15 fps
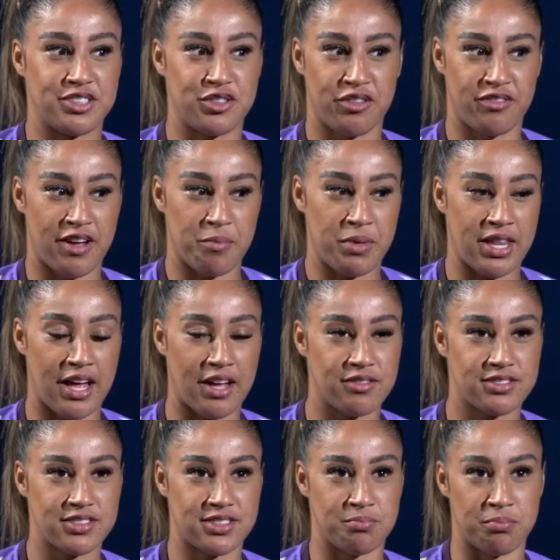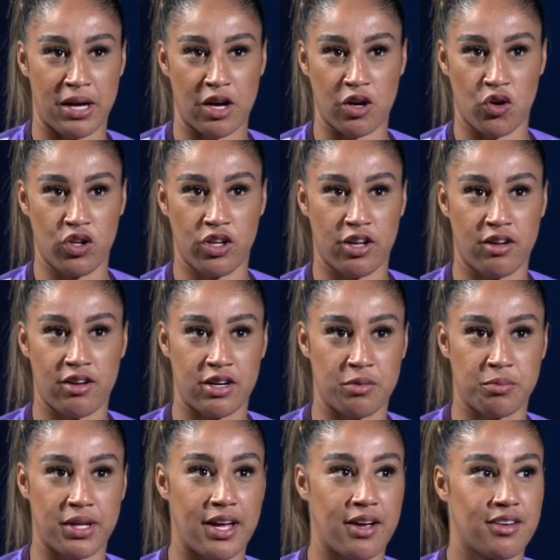stuff at me, that's my colour, and
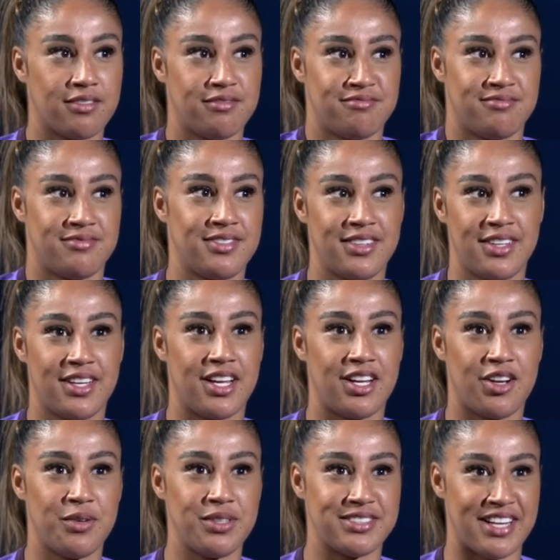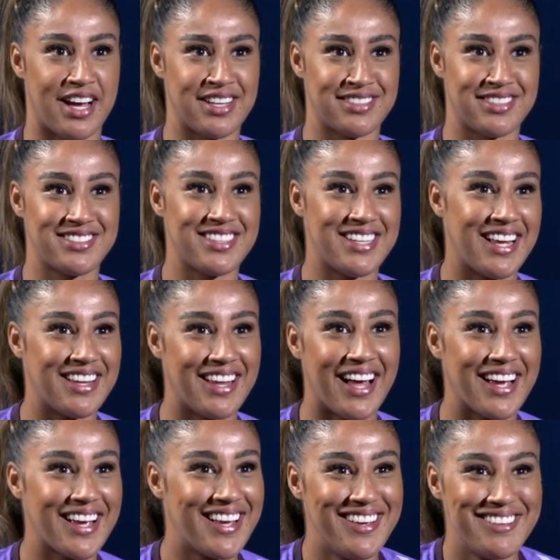I'm like, I know, it's nice, isn't it? Like,